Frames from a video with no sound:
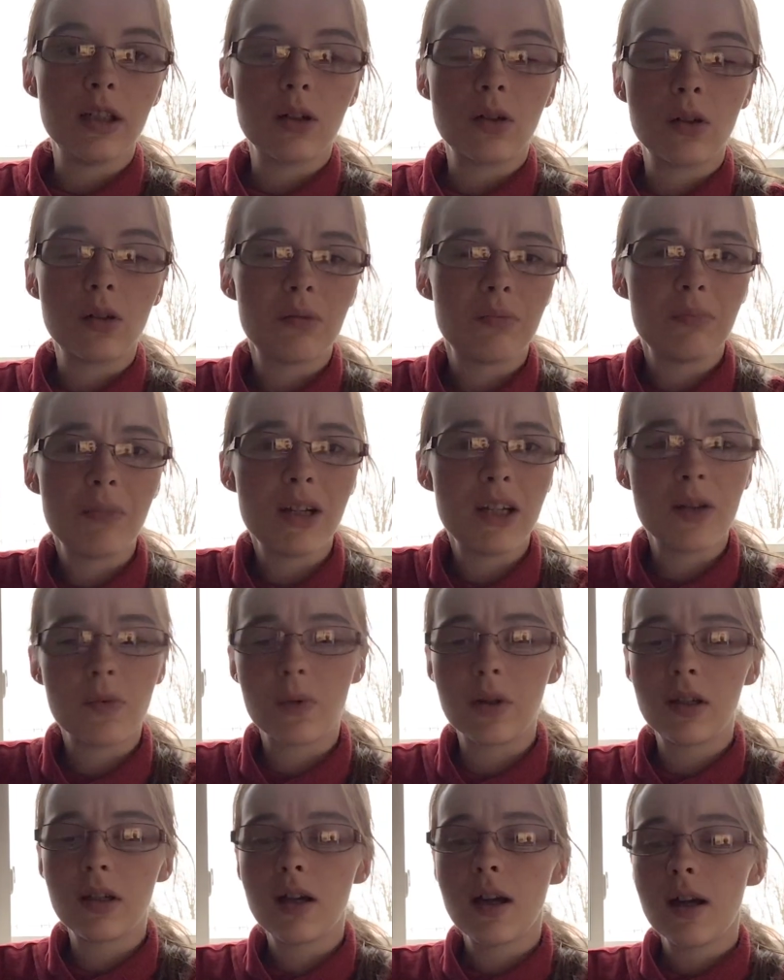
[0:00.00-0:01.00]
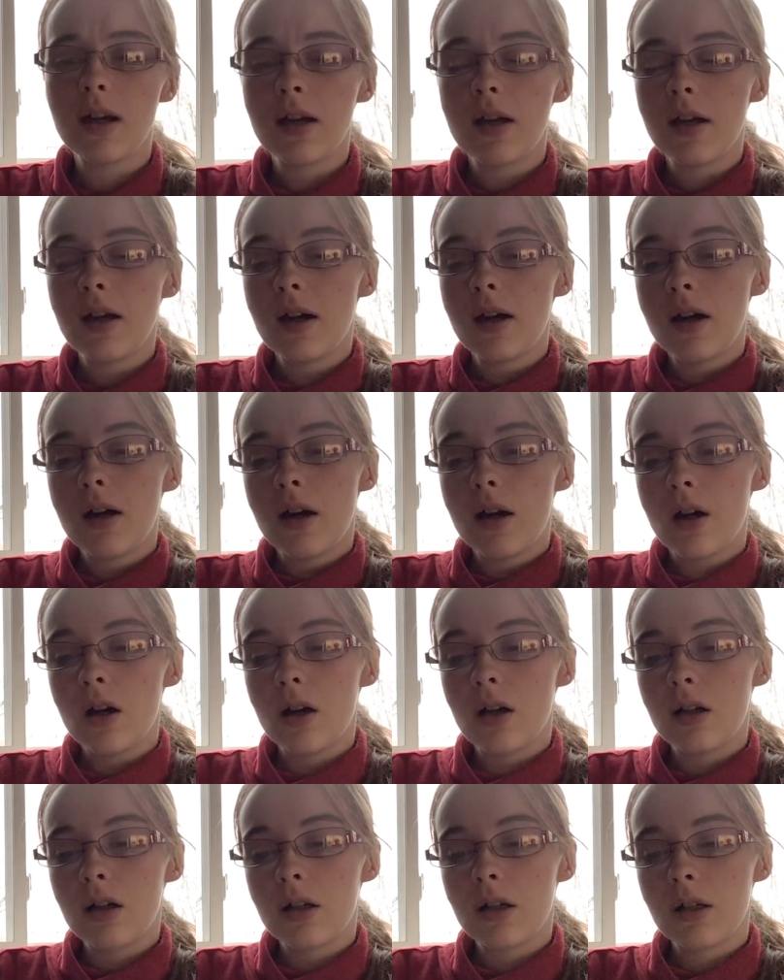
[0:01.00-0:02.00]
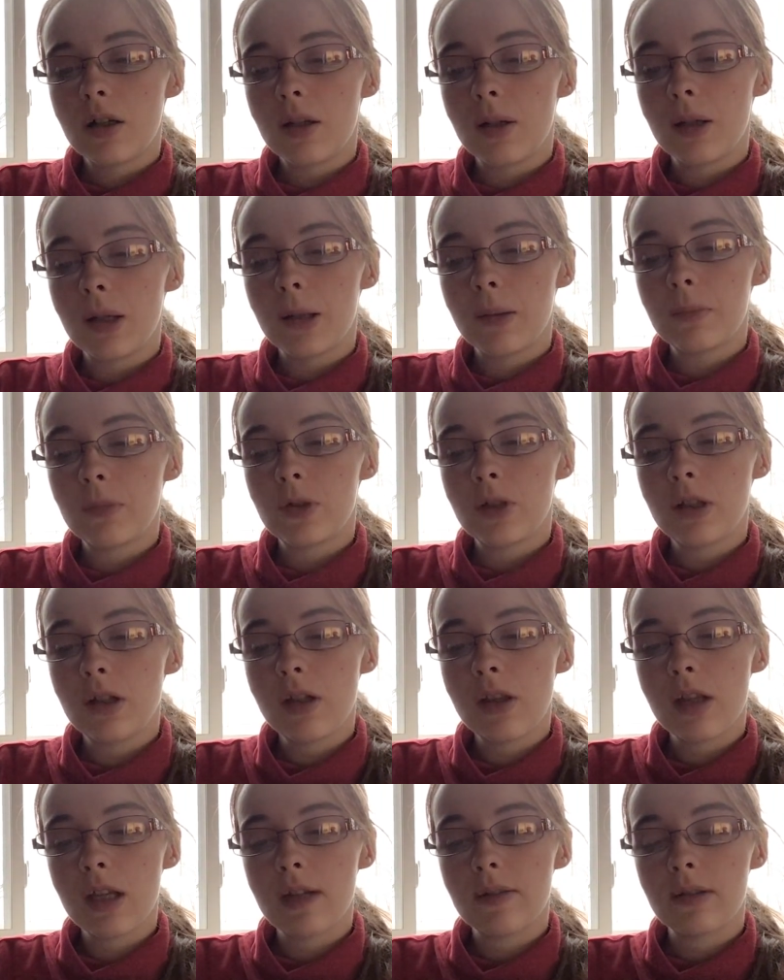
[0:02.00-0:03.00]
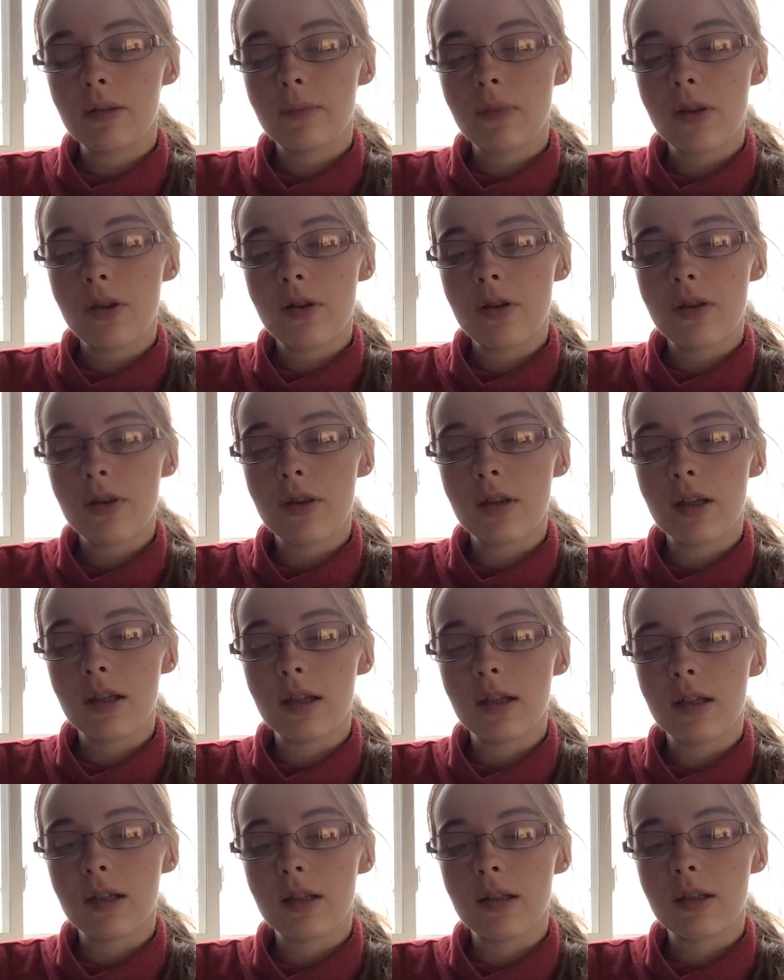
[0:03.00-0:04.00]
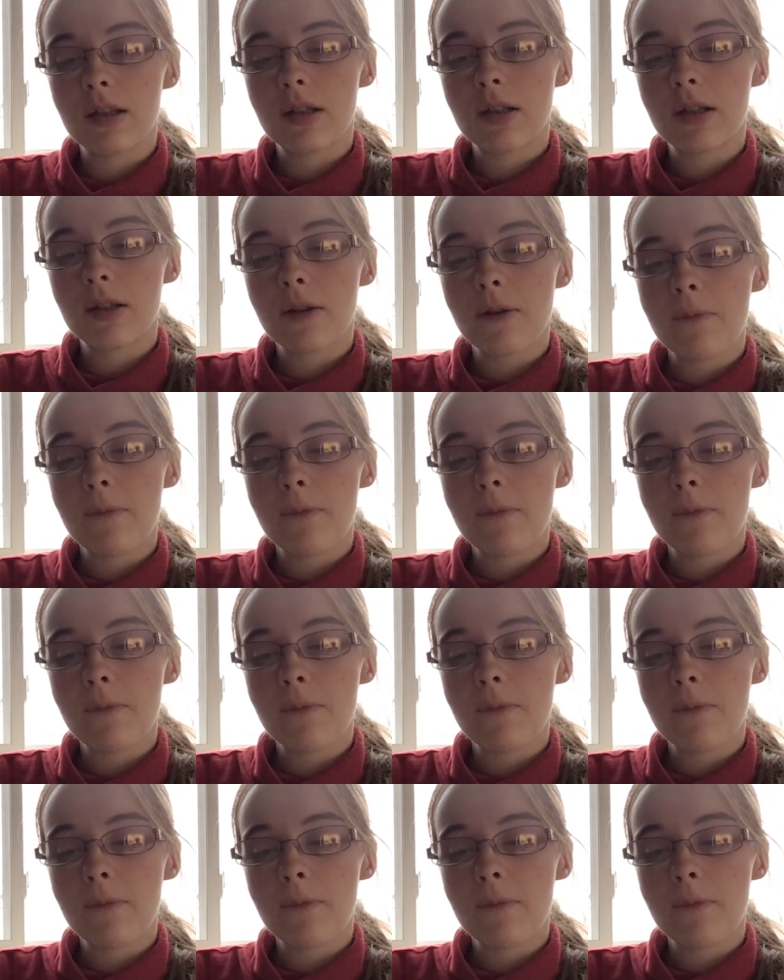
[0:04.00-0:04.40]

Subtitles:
or anyone. I'm trying to think of some other things.